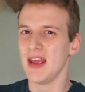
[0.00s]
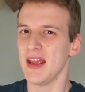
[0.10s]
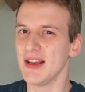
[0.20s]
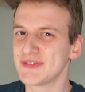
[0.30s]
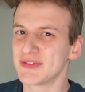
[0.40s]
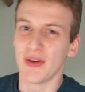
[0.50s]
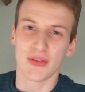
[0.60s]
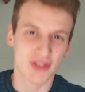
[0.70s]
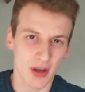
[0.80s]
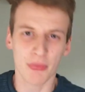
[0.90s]
if
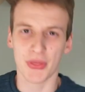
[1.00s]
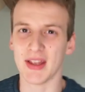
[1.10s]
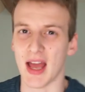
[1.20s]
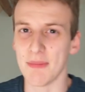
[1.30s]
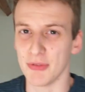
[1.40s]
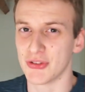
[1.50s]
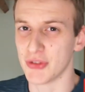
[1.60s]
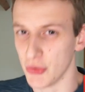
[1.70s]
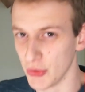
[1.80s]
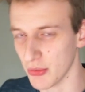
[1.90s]
something happens
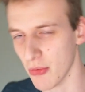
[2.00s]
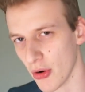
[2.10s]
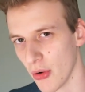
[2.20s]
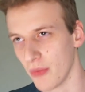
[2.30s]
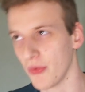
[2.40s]
to you tomorrow.